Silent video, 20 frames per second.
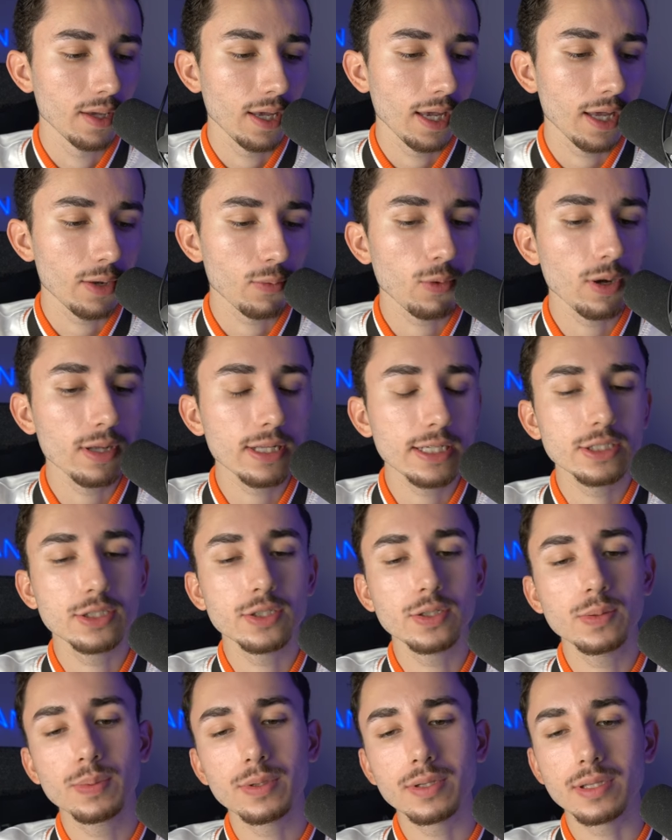And while I
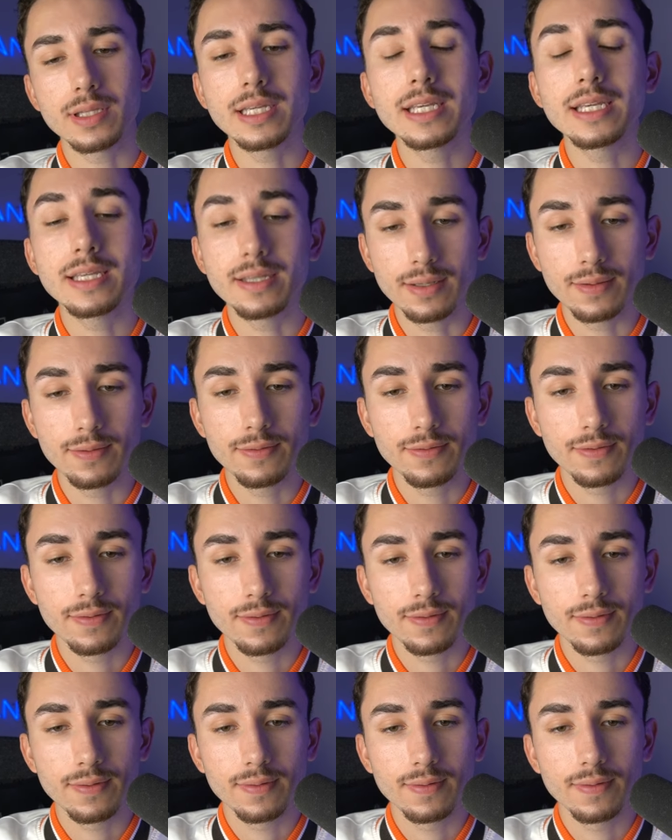do believe
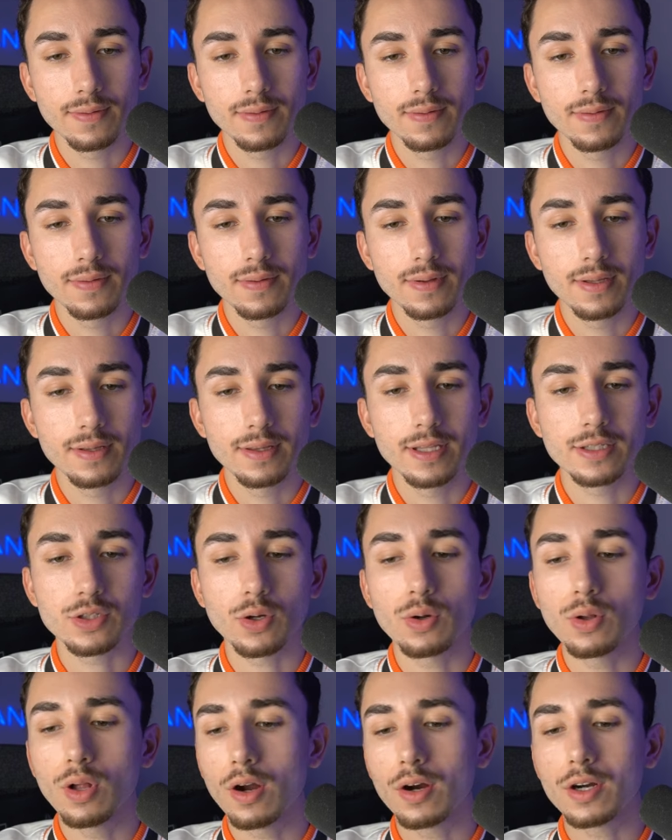this
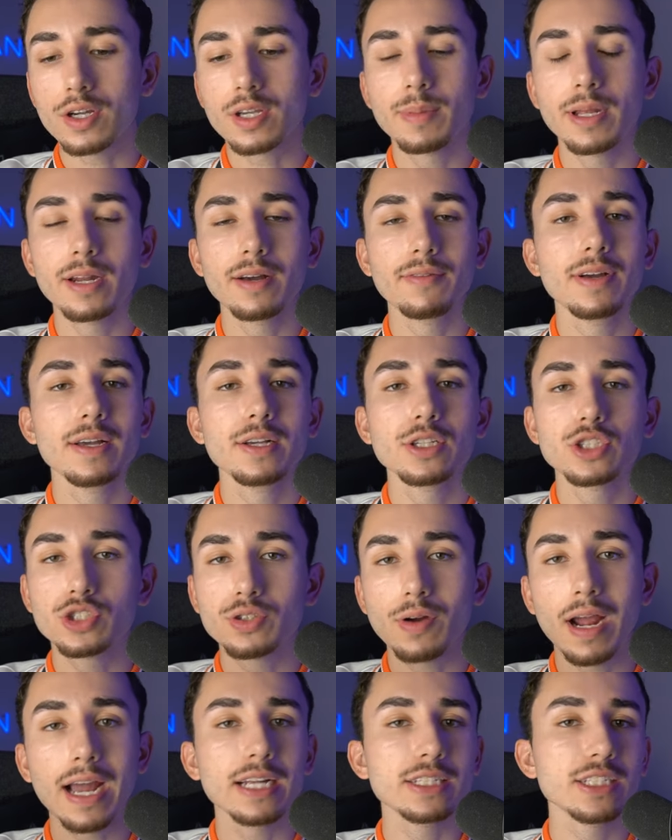whole argument of
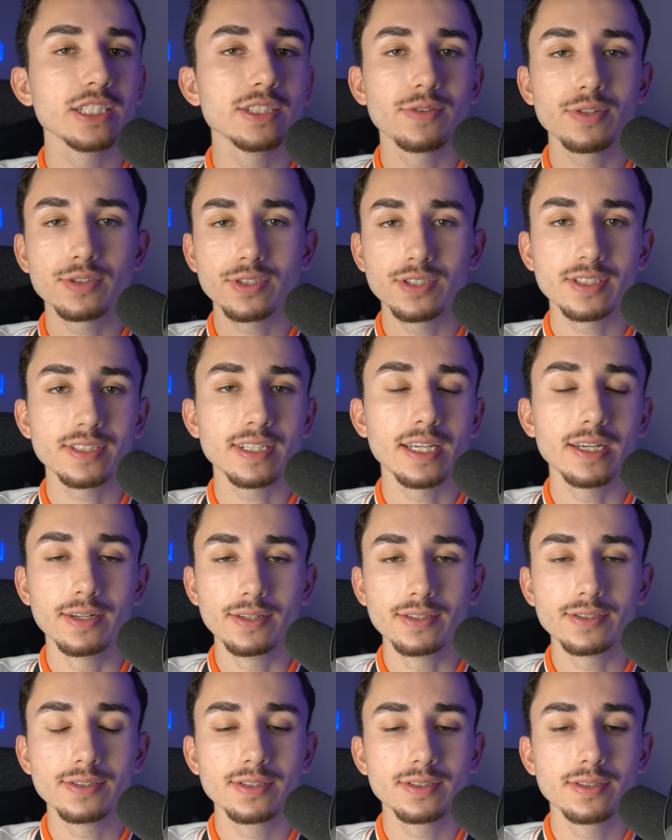strategies versus
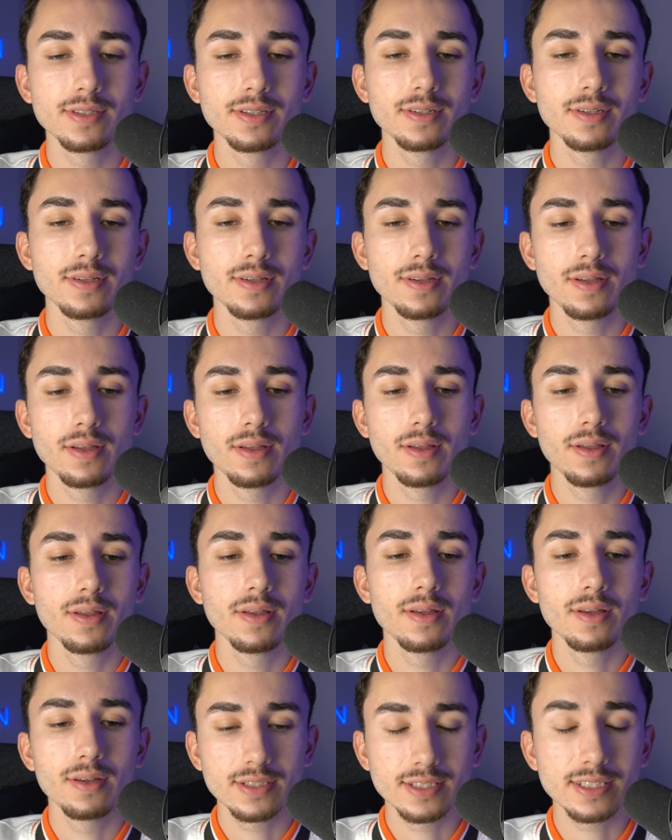skills,
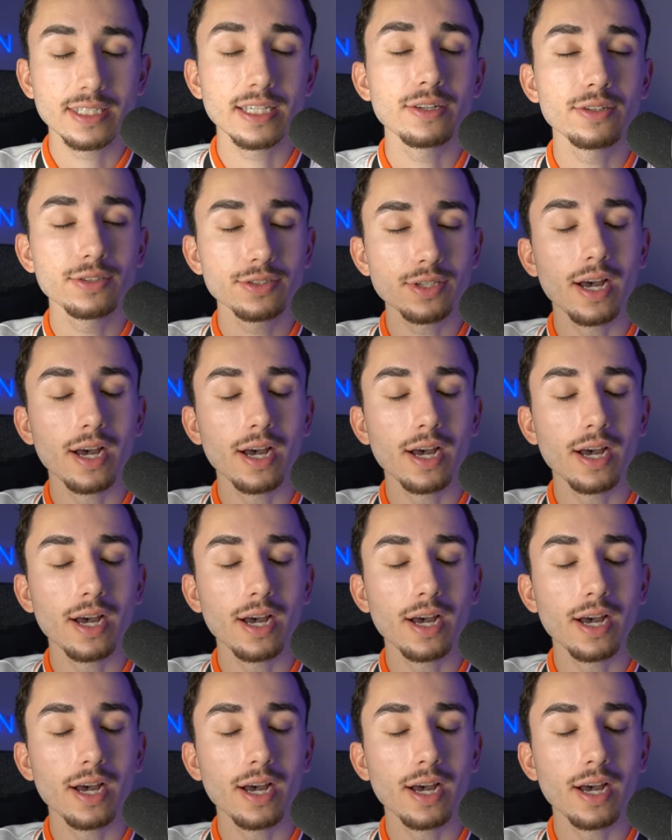skills